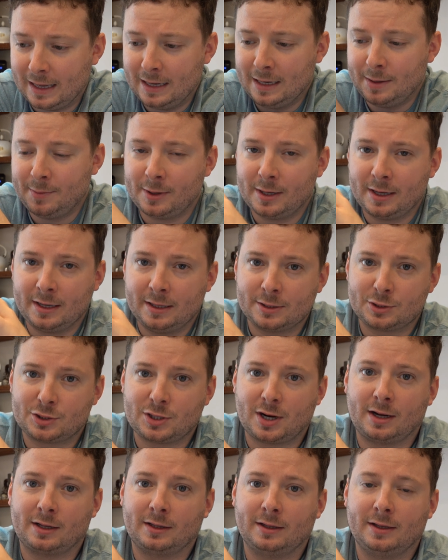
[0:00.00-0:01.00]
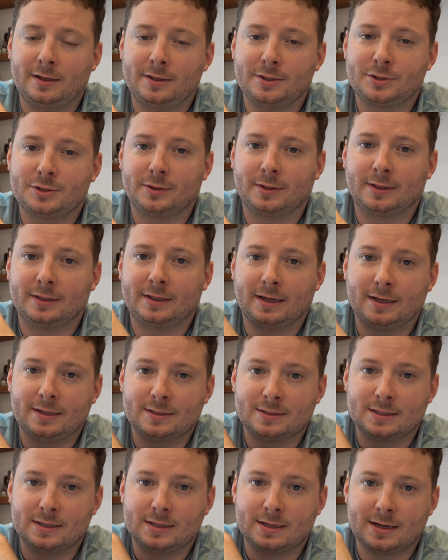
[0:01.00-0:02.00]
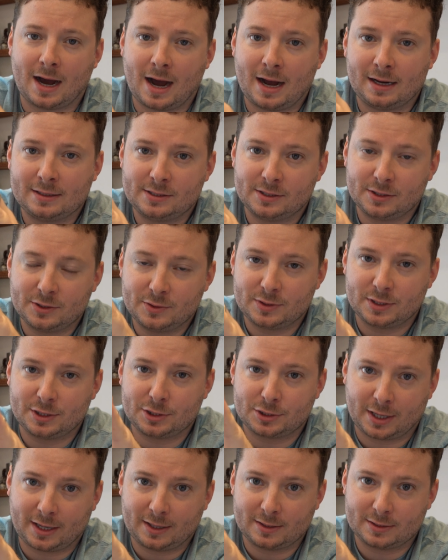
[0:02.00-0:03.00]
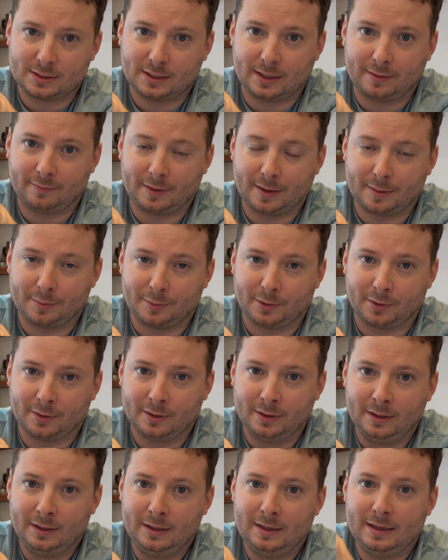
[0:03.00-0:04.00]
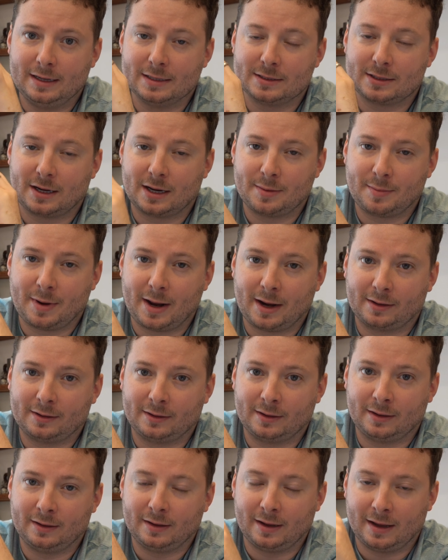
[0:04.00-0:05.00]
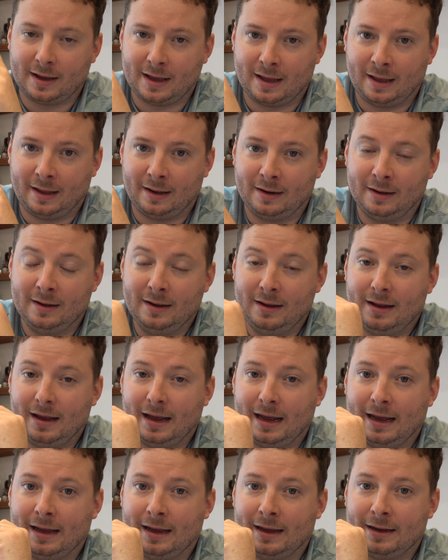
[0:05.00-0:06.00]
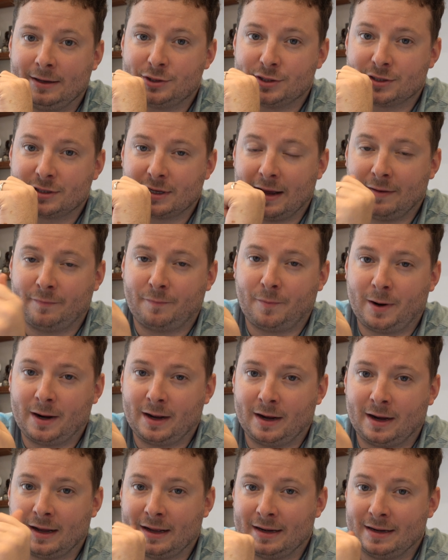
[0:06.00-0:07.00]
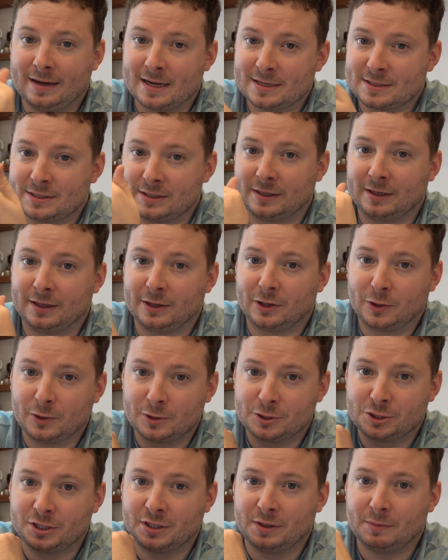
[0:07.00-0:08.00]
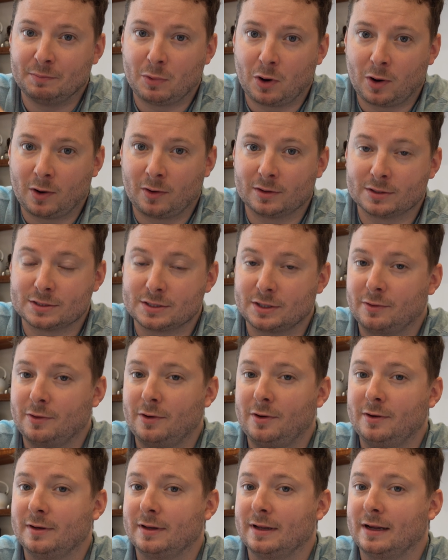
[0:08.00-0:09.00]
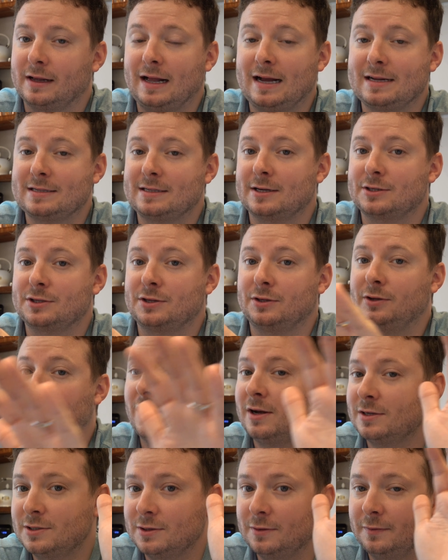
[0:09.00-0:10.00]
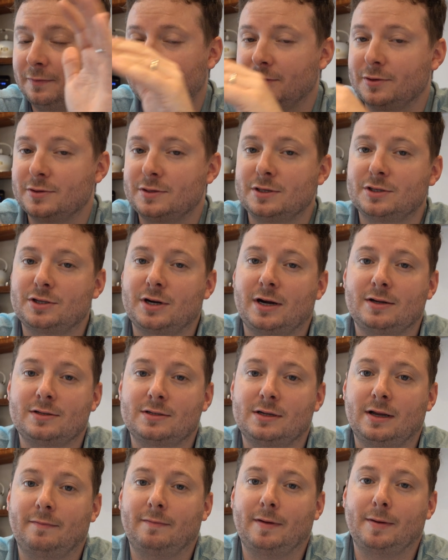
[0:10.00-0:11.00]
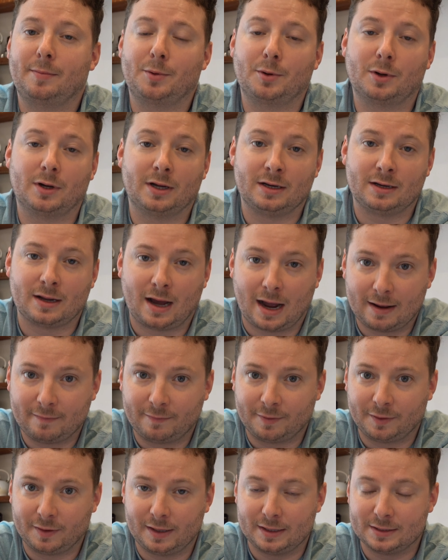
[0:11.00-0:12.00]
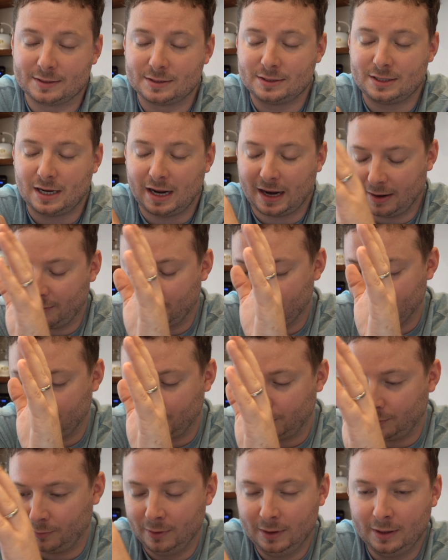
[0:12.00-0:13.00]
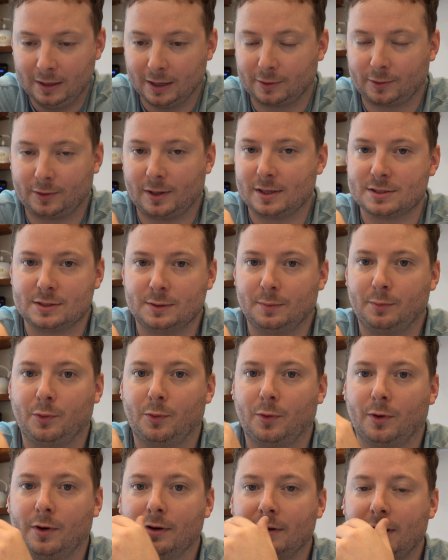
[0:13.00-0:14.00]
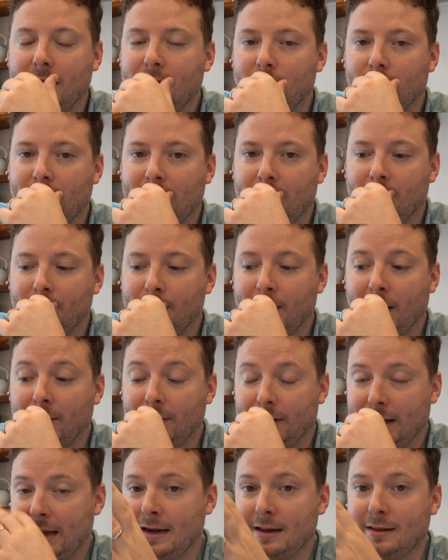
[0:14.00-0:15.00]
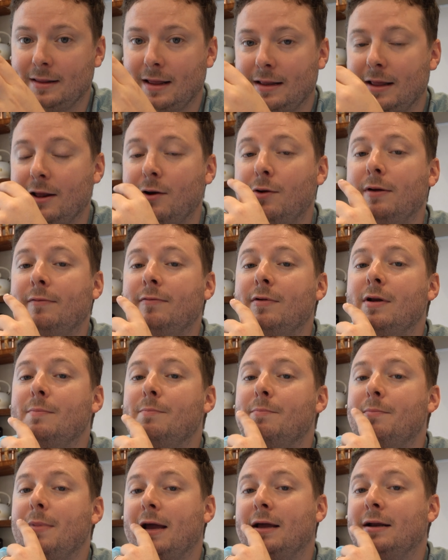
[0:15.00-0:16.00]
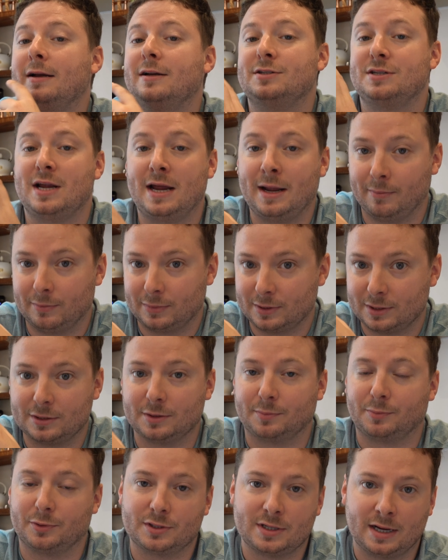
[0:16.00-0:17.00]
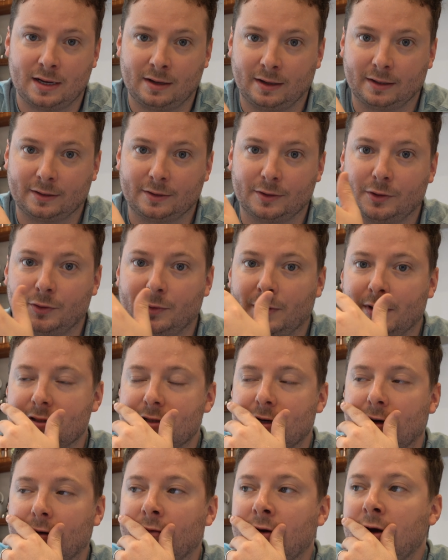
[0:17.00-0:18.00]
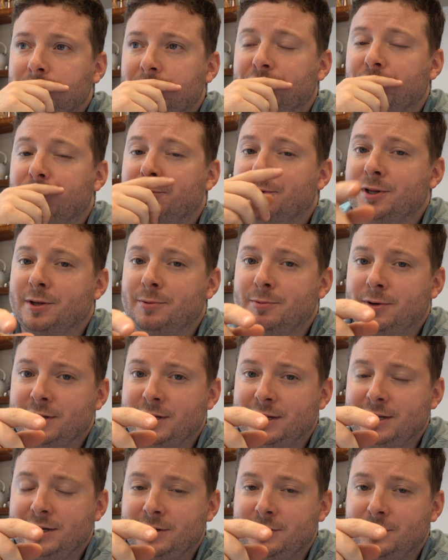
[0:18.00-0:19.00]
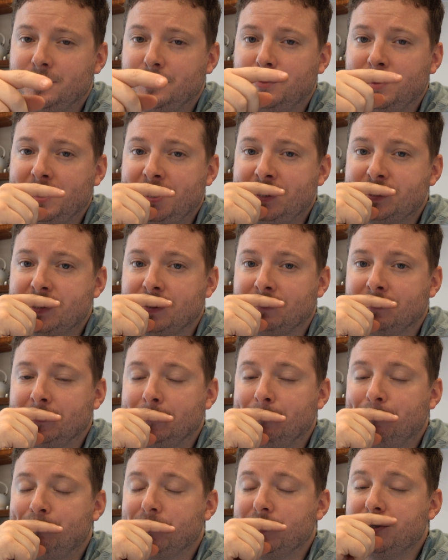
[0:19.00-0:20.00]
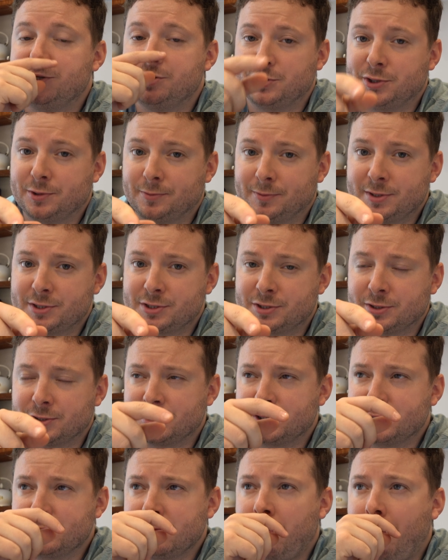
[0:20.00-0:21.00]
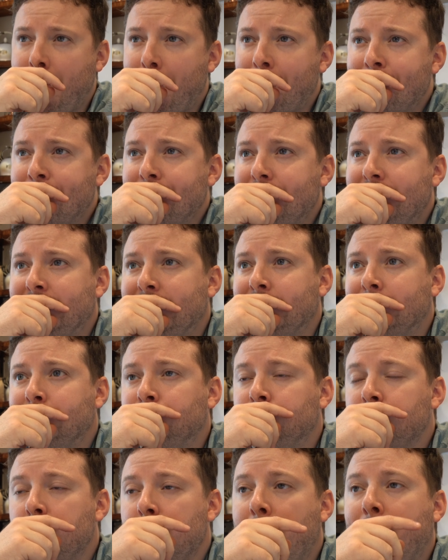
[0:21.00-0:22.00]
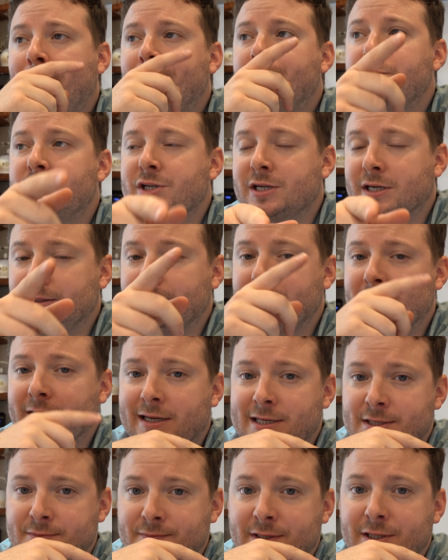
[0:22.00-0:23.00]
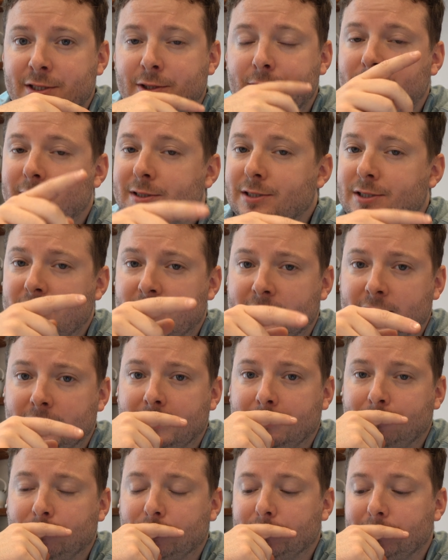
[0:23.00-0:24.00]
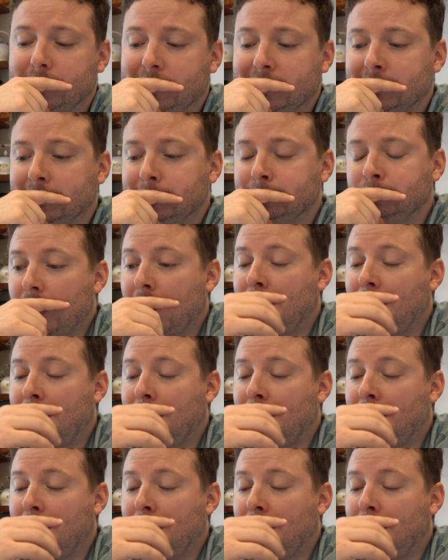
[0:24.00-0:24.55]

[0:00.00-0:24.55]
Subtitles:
Anybody in the chocolate industry that is not using child slave labor is automatically ahead. And just FYI, Nestle, Hershey, Mars, they're all in a class action lawsuit for using child slave labor. Godiva is terrible across the board. They don't care about anything. They don't even make an attempt to pretend like they're doing stuff. If you really want to get into the weeds of it, do your research and check out my last video where I talk a lot more about it.